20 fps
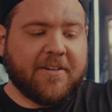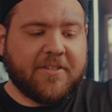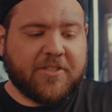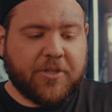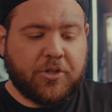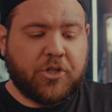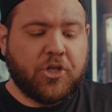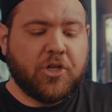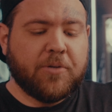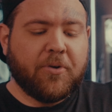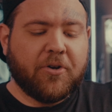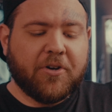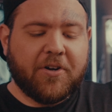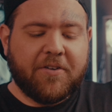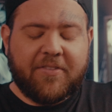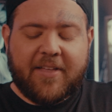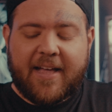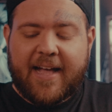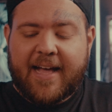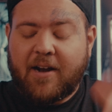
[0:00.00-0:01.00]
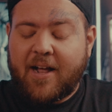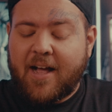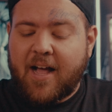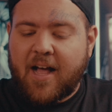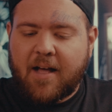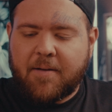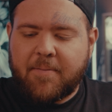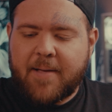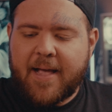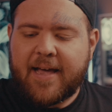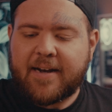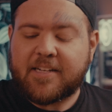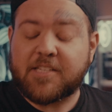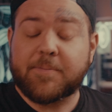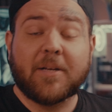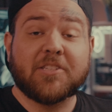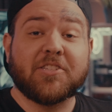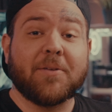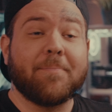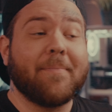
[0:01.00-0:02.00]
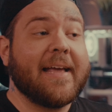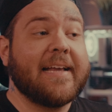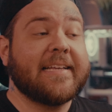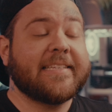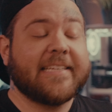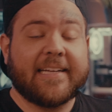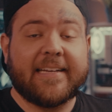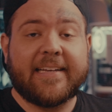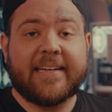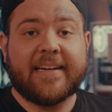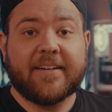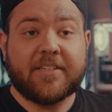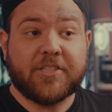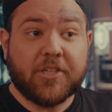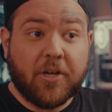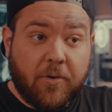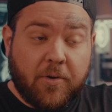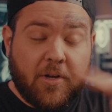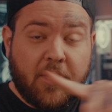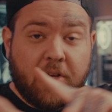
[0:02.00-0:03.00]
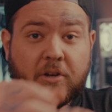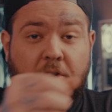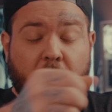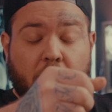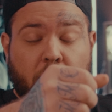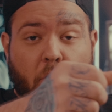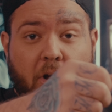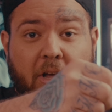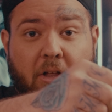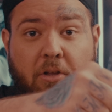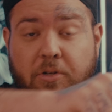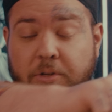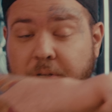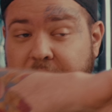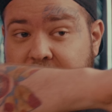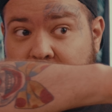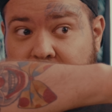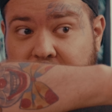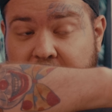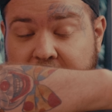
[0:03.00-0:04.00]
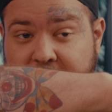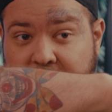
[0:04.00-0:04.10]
So 2 more of that. Oh man, it smells amazing in here. So Royal Oud's on this